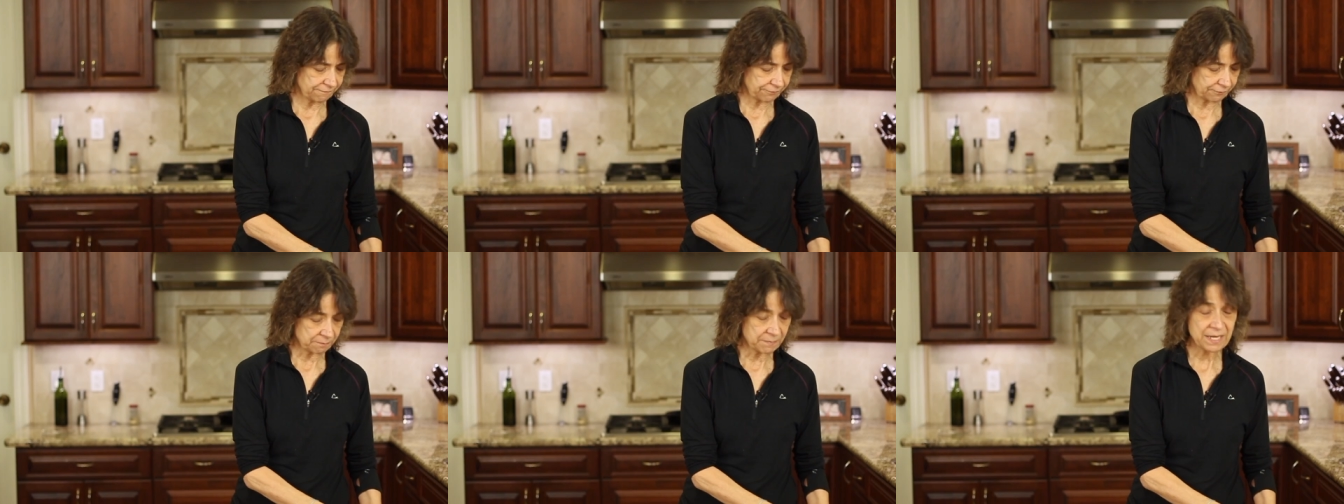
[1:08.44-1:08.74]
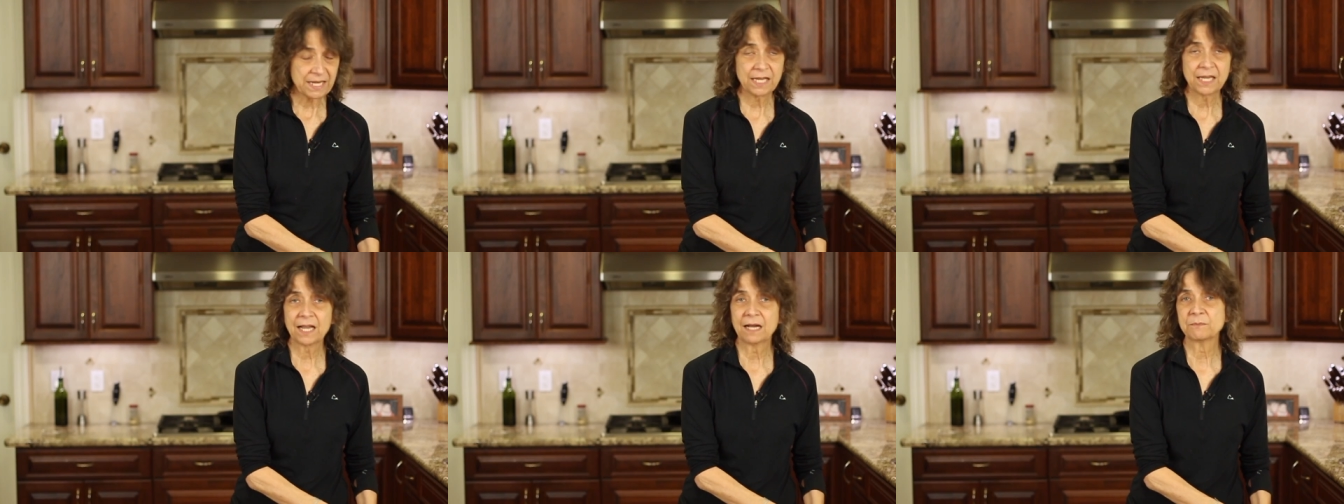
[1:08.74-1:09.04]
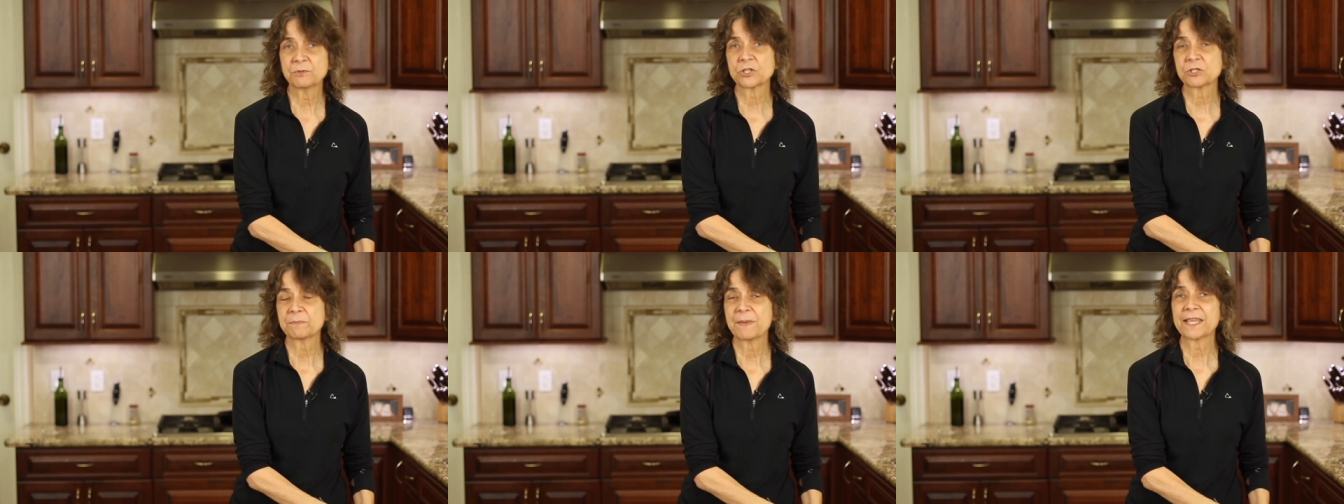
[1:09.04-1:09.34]
for me,
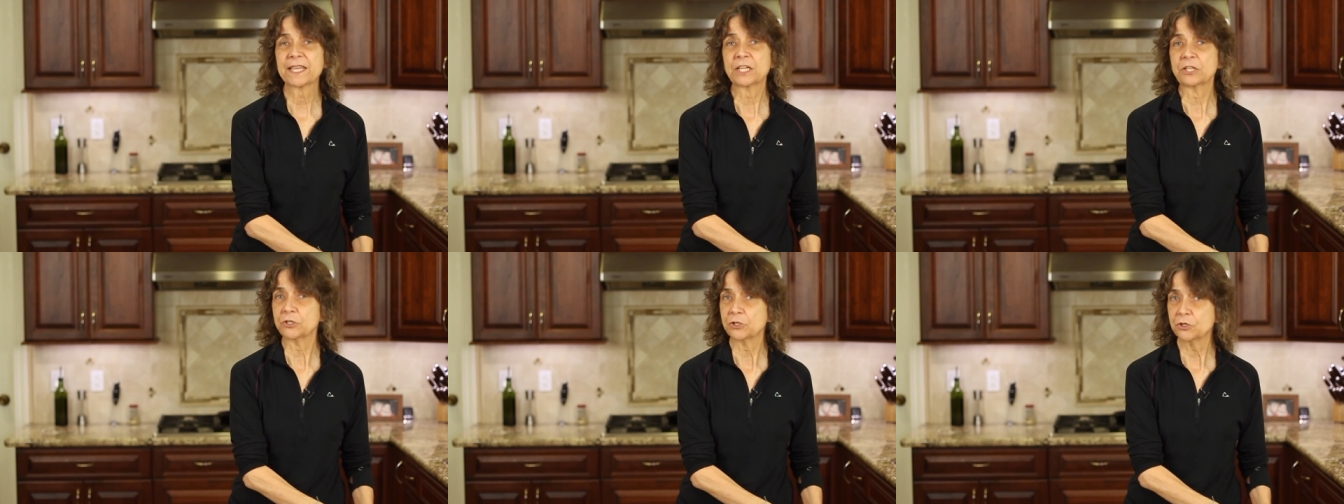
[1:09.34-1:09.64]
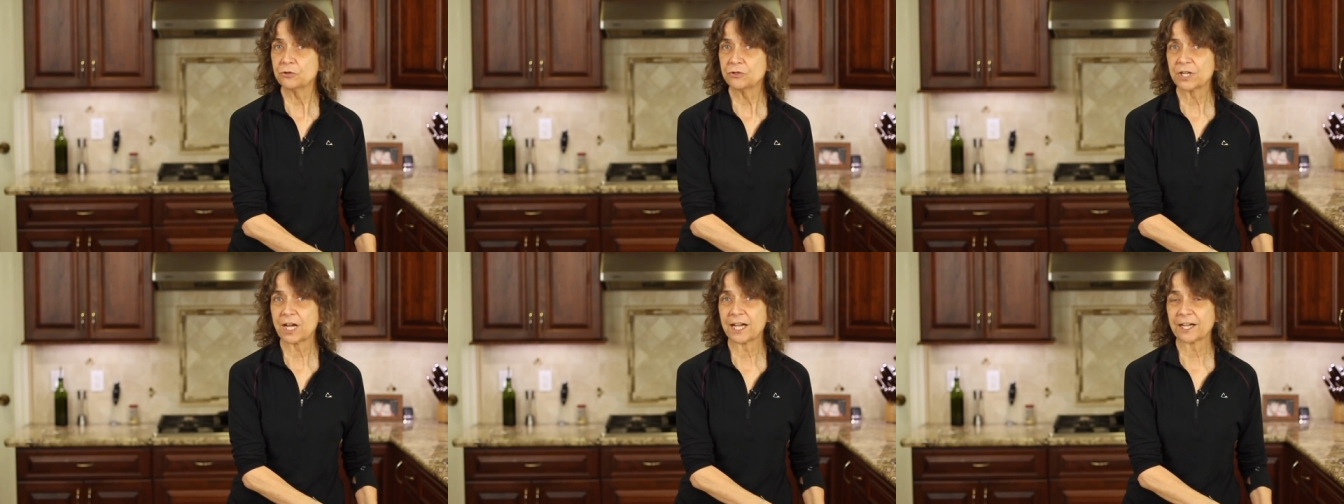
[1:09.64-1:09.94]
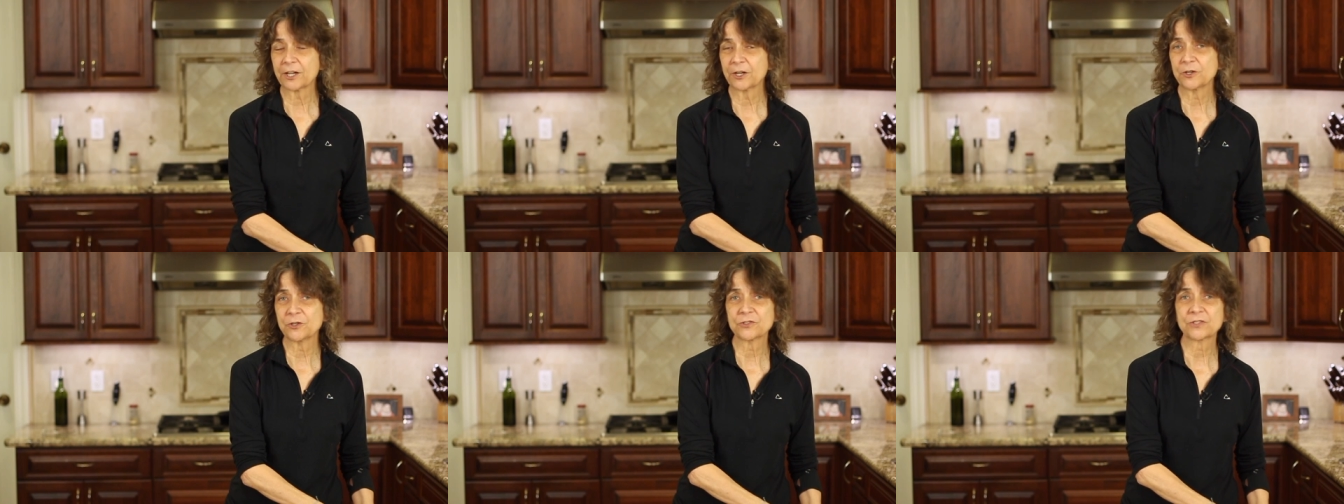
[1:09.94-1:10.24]
I'm just making two
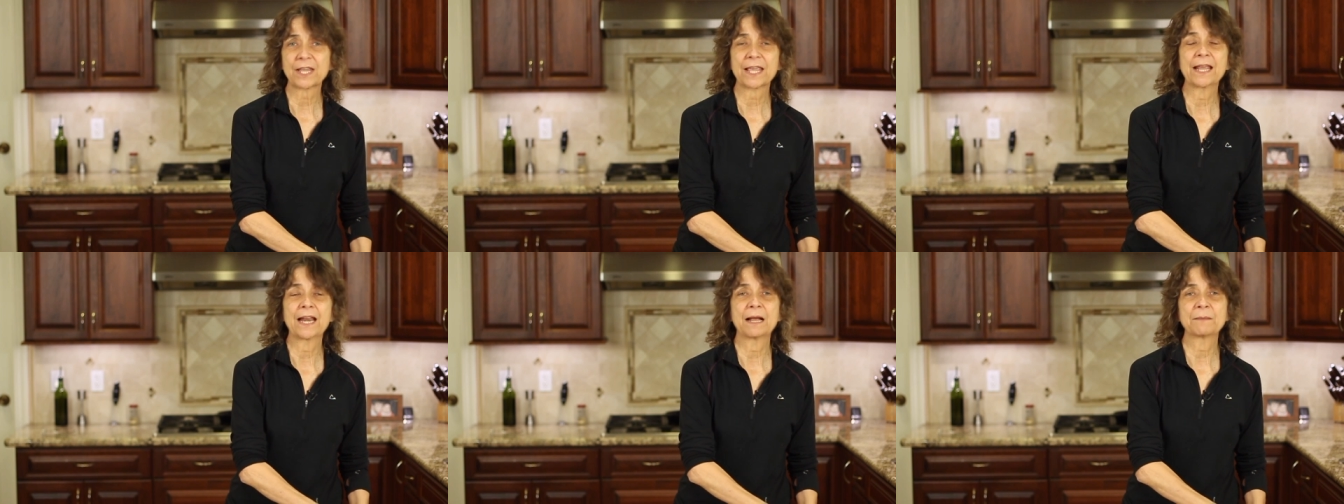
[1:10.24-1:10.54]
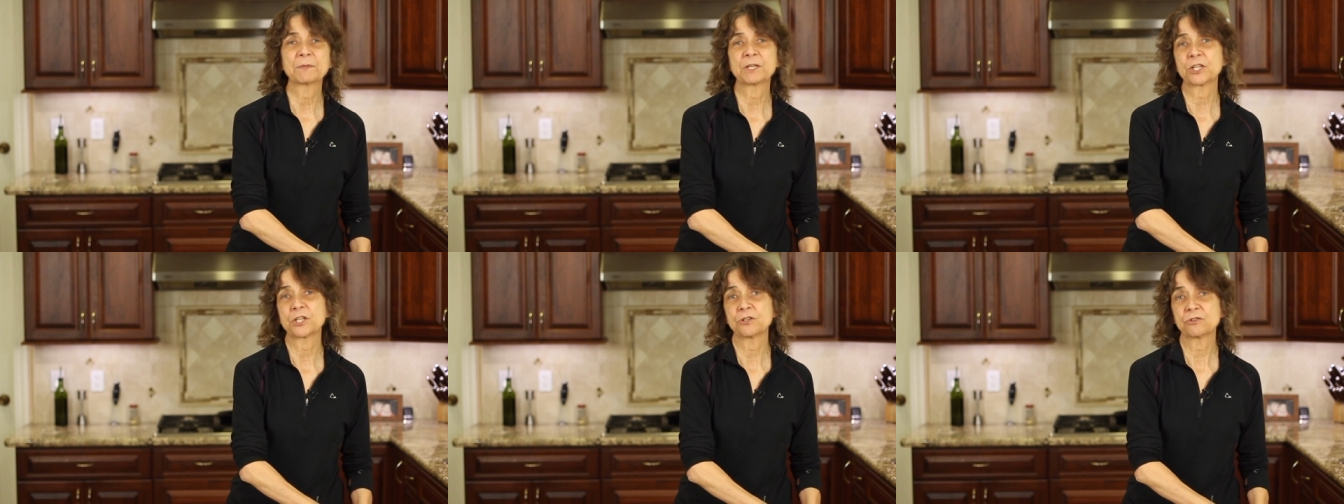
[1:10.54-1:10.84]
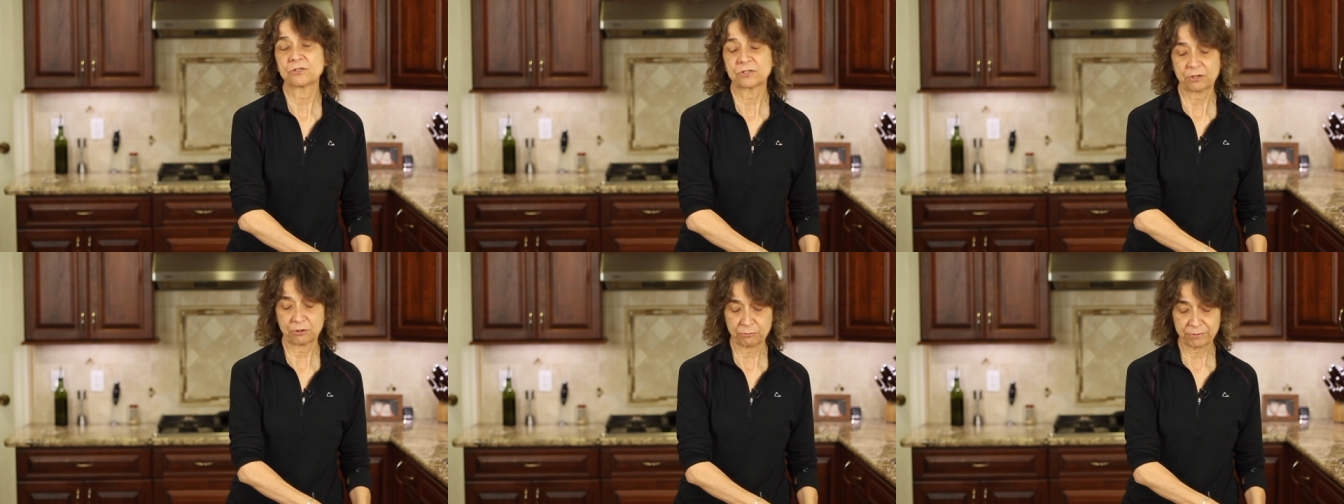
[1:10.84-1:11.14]
tacos and I'm gonna
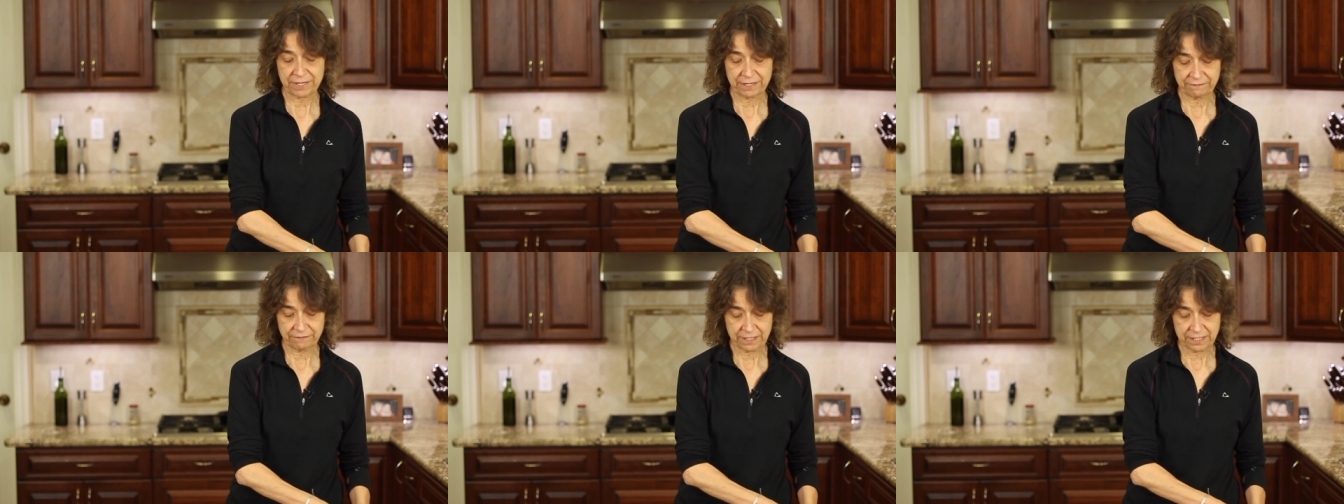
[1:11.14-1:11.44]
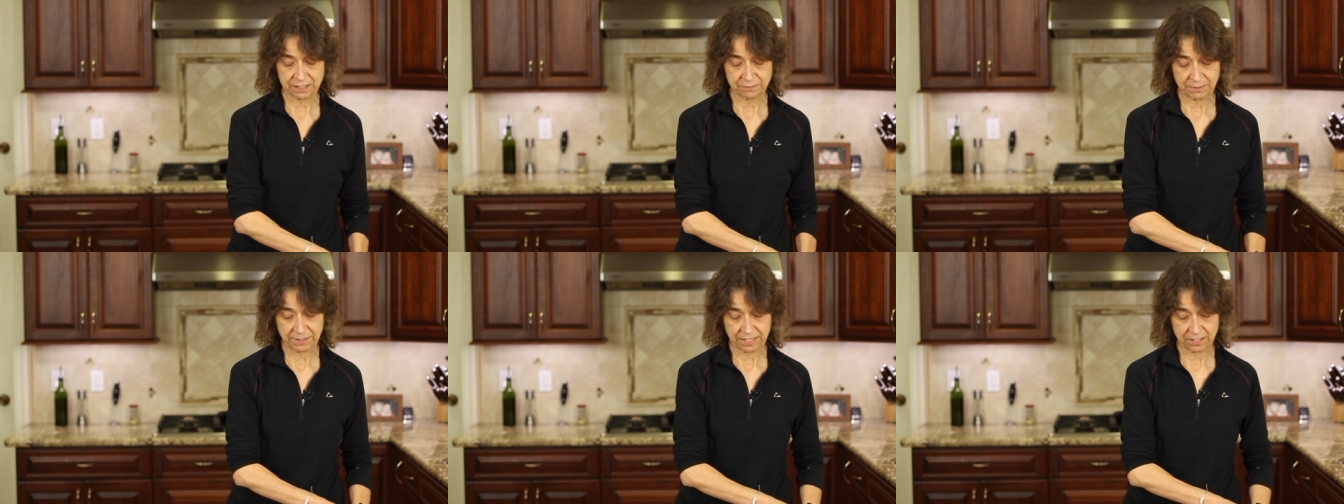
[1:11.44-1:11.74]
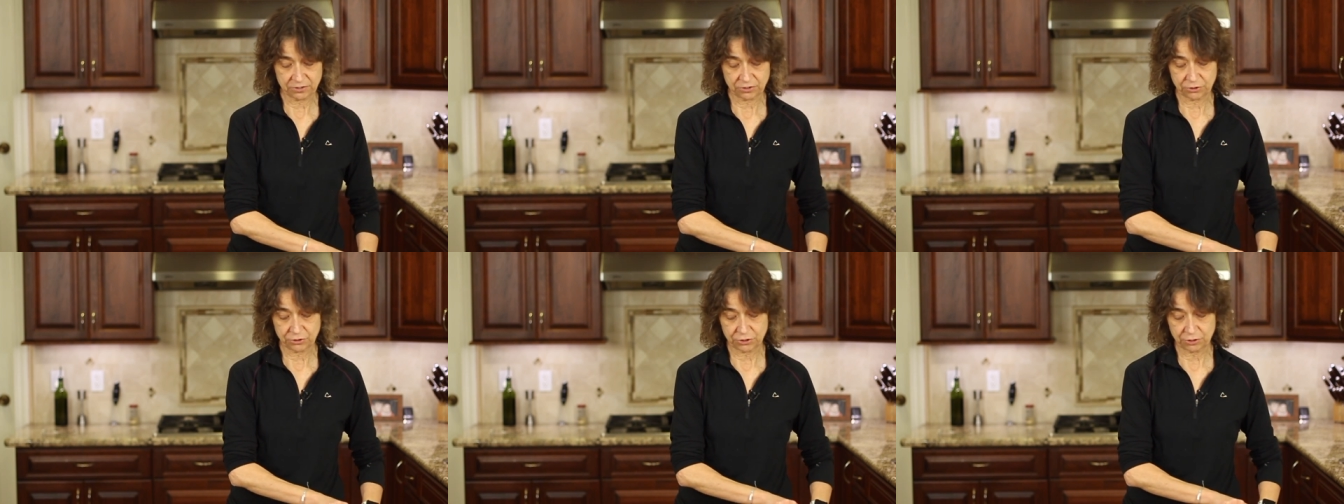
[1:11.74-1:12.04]
use three of these
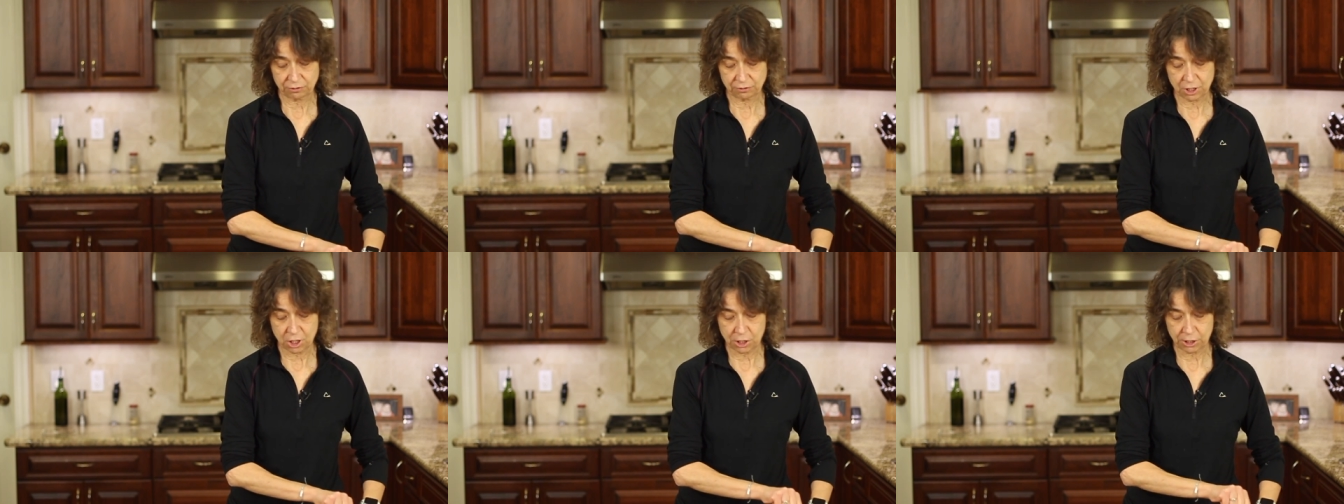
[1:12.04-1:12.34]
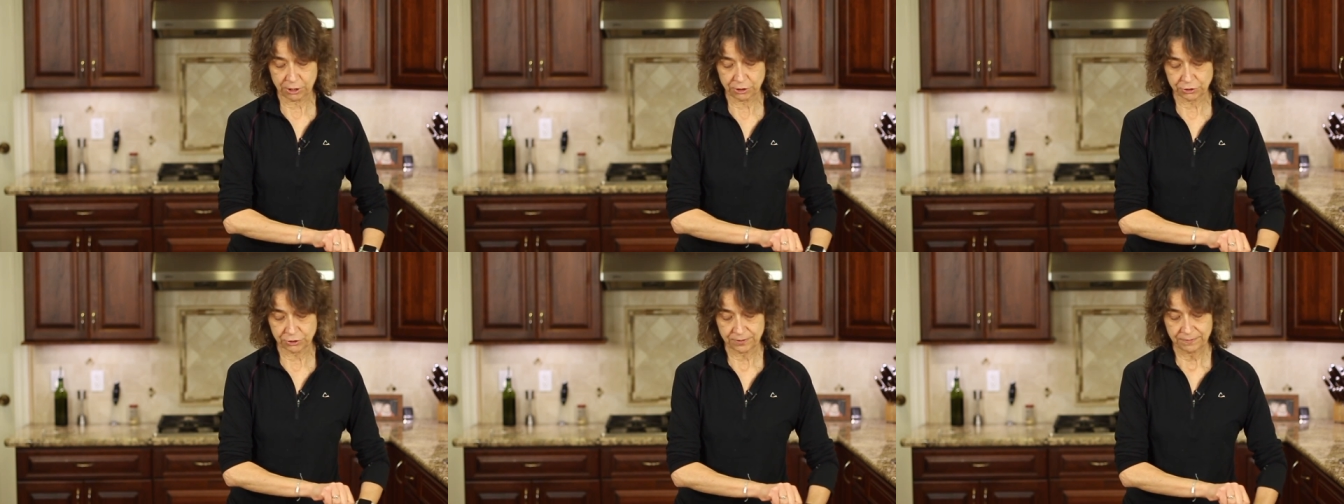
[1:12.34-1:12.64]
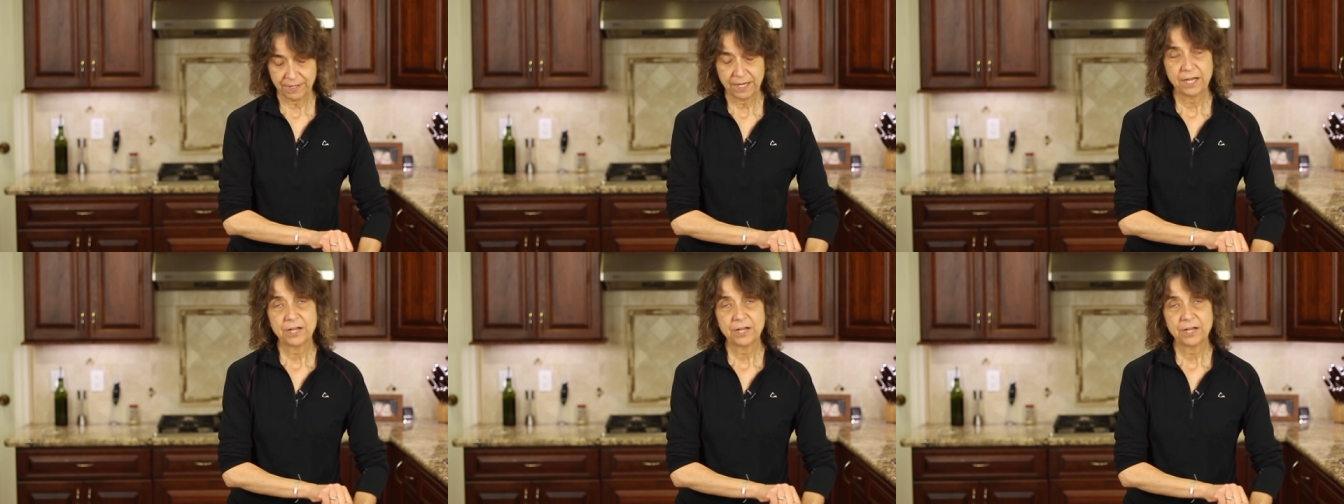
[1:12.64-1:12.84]
because they're so large.